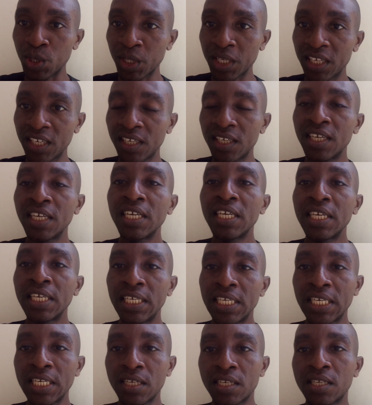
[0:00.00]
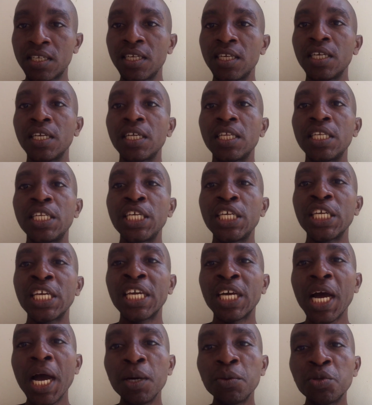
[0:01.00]
Okay, yes, the
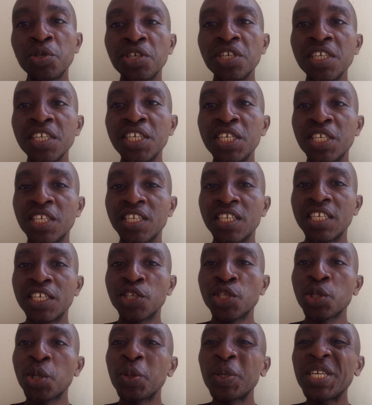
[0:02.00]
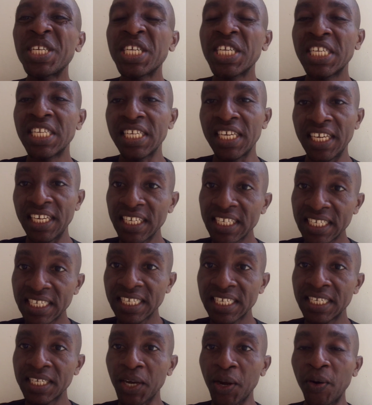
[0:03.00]
country is in a sorry state.